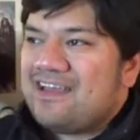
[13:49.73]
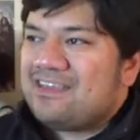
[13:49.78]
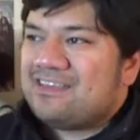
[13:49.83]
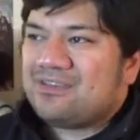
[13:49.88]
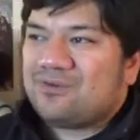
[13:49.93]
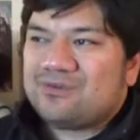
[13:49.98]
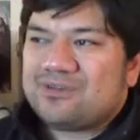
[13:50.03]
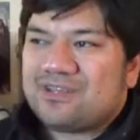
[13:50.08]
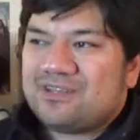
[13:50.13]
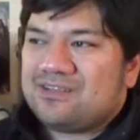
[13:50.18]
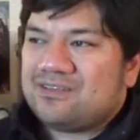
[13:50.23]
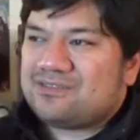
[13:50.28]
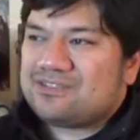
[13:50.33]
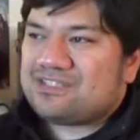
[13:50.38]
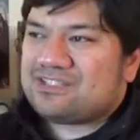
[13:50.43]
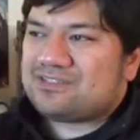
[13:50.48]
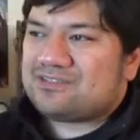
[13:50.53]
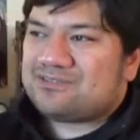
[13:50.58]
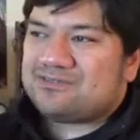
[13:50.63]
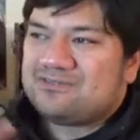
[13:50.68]
there was there
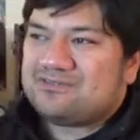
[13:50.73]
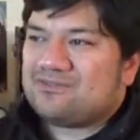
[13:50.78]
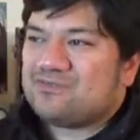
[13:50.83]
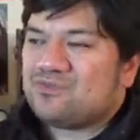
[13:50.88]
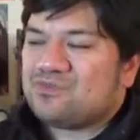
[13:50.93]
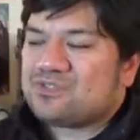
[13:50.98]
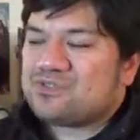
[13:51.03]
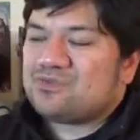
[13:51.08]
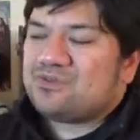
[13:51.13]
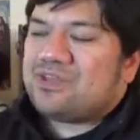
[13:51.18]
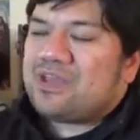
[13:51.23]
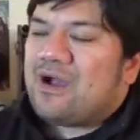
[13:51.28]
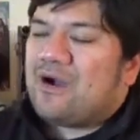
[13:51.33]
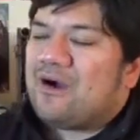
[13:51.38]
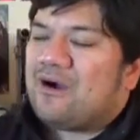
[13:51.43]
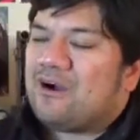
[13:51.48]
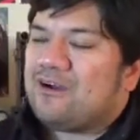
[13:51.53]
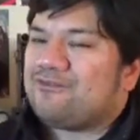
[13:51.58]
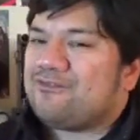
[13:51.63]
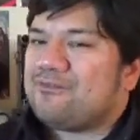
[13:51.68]
just was really
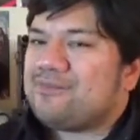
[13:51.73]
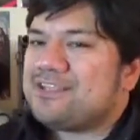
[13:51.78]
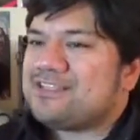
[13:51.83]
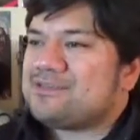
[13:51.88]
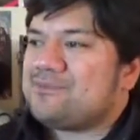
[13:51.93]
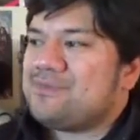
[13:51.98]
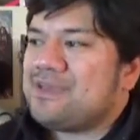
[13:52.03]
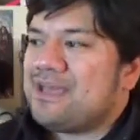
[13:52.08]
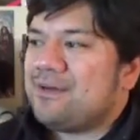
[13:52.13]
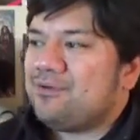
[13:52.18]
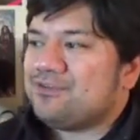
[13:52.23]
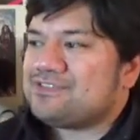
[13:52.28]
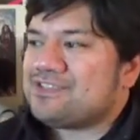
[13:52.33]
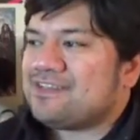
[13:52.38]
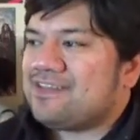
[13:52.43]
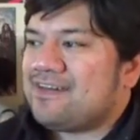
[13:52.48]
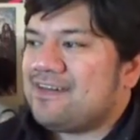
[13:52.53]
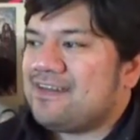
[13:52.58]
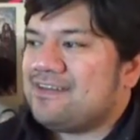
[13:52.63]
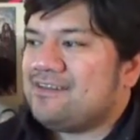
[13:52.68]
hard for me to be able to
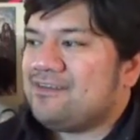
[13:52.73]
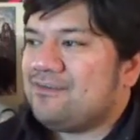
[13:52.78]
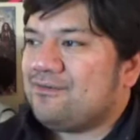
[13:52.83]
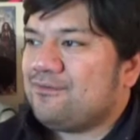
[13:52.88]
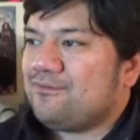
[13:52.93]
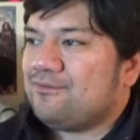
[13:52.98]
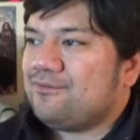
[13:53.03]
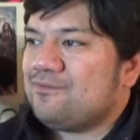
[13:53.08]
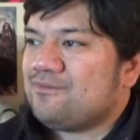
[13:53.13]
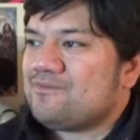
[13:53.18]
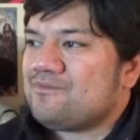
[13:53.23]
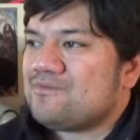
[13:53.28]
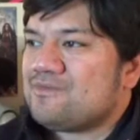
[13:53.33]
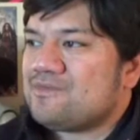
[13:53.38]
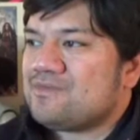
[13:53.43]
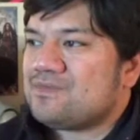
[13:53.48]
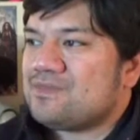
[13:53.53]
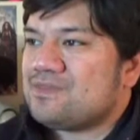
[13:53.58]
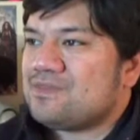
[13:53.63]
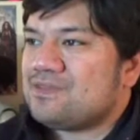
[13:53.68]
kind of
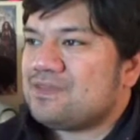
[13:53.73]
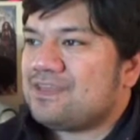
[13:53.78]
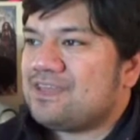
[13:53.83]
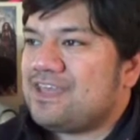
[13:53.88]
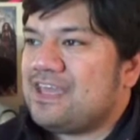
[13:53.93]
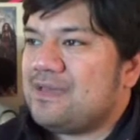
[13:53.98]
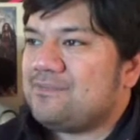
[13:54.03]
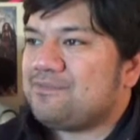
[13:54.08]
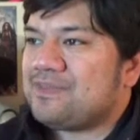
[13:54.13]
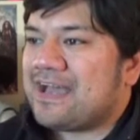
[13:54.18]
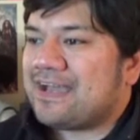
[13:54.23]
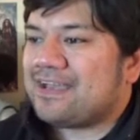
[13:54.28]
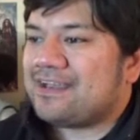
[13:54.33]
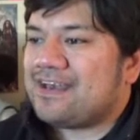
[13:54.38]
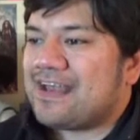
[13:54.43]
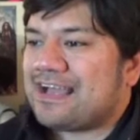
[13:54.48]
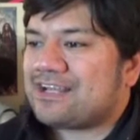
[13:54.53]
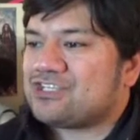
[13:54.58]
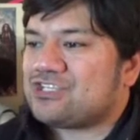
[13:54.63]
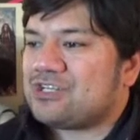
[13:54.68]
keep that
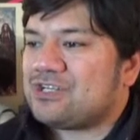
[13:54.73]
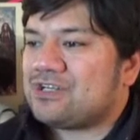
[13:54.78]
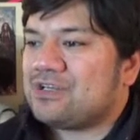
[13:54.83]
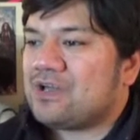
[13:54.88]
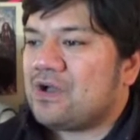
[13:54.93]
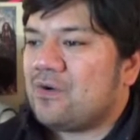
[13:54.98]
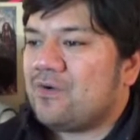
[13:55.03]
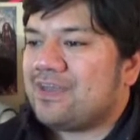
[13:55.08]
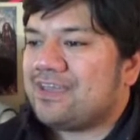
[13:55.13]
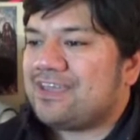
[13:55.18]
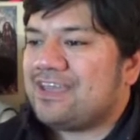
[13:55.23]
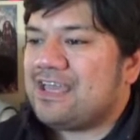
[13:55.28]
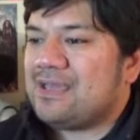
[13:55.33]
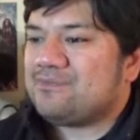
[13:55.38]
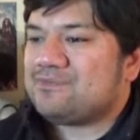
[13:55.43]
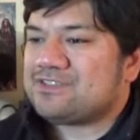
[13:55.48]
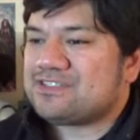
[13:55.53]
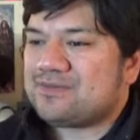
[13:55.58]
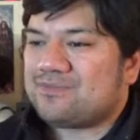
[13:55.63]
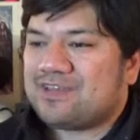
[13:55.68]
connection going,
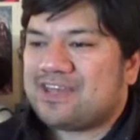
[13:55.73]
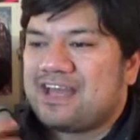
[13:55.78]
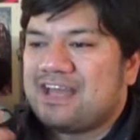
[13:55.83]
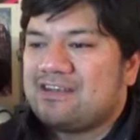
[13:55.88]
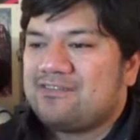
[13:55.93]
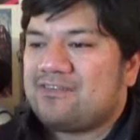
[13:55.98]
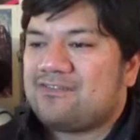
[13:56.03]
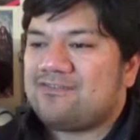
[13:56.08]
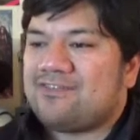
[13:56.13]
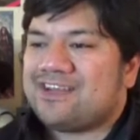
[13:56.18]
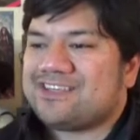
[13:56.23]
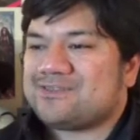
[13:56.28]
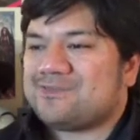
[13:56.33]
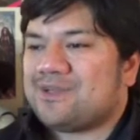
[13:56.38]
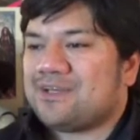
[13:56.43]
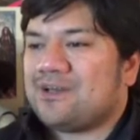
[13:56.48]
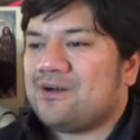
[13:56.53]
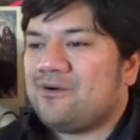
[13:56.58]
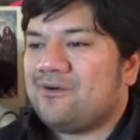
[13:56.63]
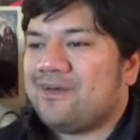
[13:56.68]
keep some kind of
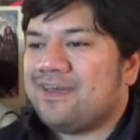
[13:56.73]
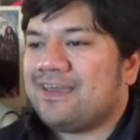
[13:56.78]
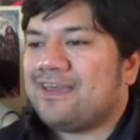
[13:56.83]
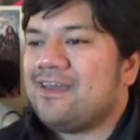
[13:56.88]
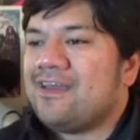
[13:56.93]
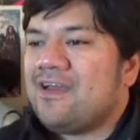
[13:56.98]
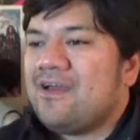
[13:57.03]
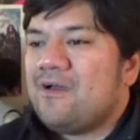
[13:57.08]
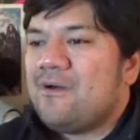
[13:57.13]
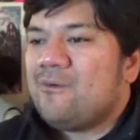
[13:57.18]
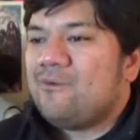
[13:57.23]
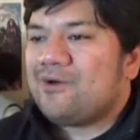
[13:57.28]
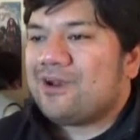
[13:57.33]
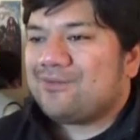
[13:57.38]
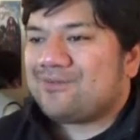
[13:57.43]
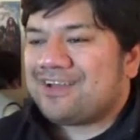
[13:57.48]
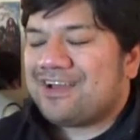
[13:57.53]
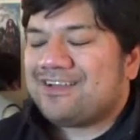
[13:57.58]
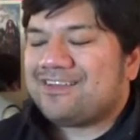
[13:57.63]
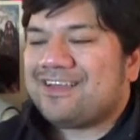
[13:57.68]
investment going when
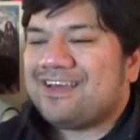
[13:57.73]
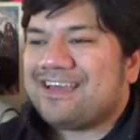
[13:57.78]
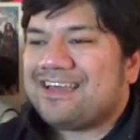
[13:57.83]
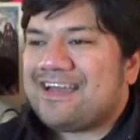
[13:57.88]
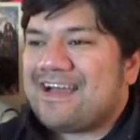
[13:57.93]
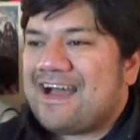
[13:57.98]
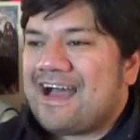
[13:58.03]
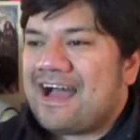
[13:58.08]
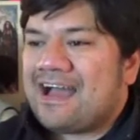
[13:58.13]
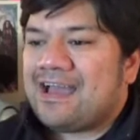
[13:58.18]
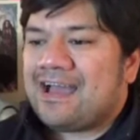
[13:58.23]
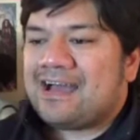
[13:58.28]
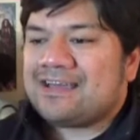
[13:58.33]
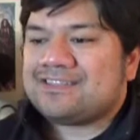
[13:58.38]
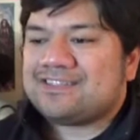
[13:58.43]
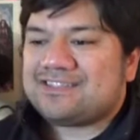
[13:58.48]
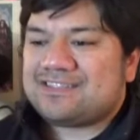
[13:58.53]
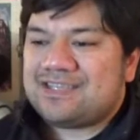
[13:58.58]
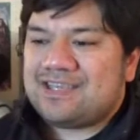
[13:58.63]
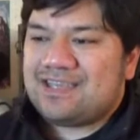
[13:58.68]
I'm kind of like I, I
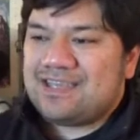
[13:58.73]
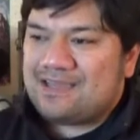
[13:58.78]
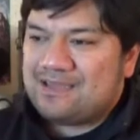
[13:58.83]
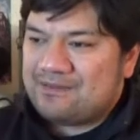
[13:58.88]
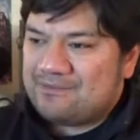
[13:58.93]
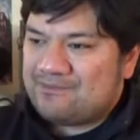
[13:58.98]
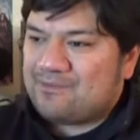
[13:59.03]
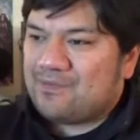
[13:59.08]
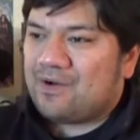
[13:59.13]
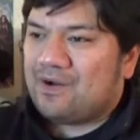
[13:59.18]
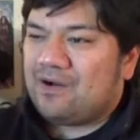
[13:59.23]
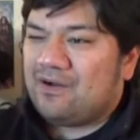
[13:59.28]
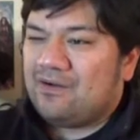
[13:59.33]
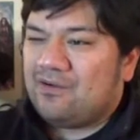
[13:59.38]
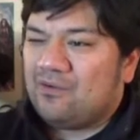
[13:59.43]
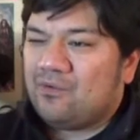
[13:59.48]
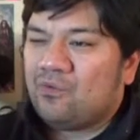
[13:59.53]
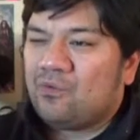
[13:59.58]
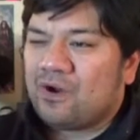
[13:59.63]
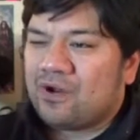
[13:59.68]
see
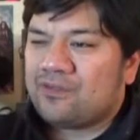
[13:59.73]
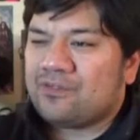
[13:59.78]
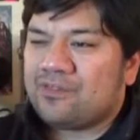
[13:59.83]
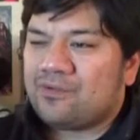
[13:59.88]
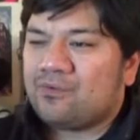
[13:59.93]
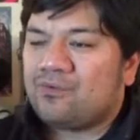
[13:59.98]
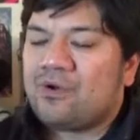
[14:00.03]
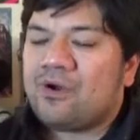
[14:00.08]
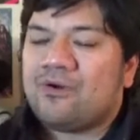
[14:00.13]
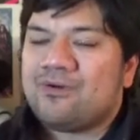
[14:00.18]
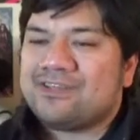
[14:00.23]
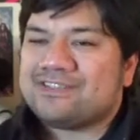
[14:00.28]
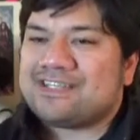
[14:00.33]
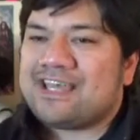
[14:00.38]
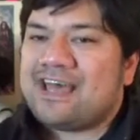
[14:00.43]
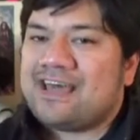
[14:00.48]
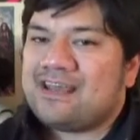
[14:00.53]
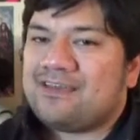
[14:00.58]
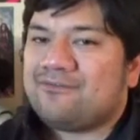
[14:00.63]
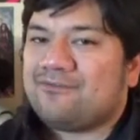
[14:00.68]
where the road is
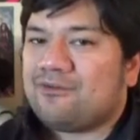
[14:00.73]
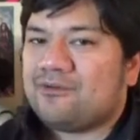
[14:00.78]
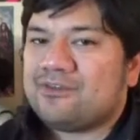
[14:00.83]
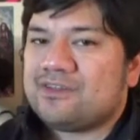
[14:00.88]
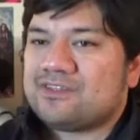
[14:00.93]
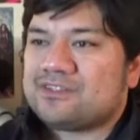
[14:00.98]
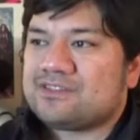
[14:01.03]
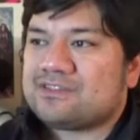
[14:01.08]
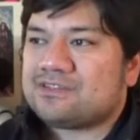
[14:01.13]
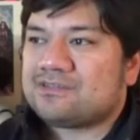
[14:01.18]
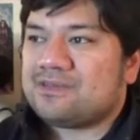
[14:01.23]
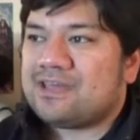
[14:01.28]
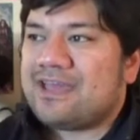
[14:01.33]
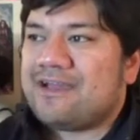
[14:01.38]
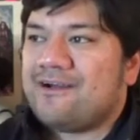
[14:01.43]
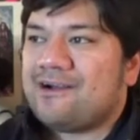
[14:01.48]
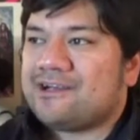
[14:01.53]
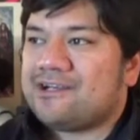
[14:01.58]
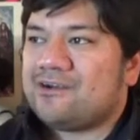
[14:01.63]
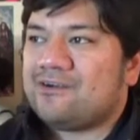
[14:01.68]
heading for this
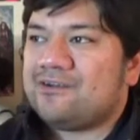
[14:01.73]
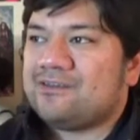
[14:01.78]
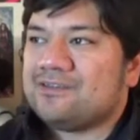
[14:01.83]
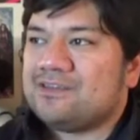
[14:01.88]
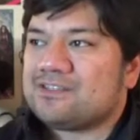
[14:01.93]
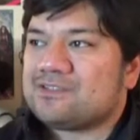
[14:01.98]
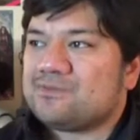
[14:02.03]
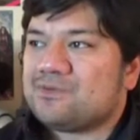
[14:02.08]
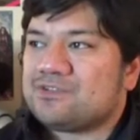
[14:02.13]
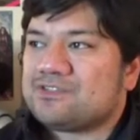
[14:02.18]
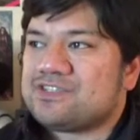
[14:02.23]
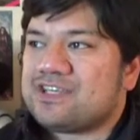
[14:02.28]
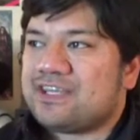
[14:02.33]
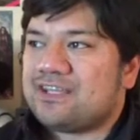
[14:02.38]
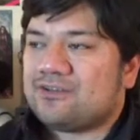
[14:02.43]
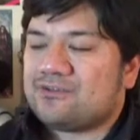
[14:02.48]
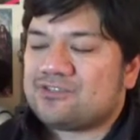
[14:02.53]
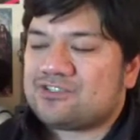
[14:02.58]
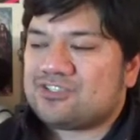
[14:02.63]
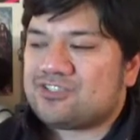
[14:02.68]
character in this
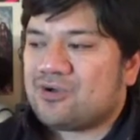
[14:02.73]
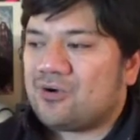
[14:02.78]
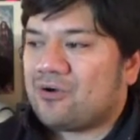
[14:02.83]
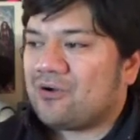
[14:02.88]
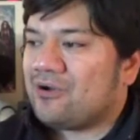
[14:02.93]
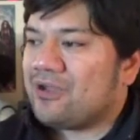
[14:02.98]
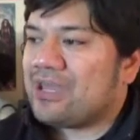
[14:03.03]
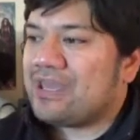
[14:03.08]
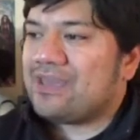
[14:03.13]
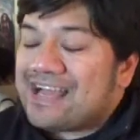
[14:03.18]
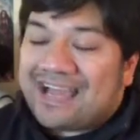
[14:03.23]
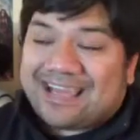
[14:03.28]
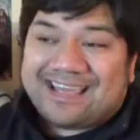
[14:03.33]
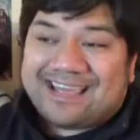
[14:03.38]
particular story. I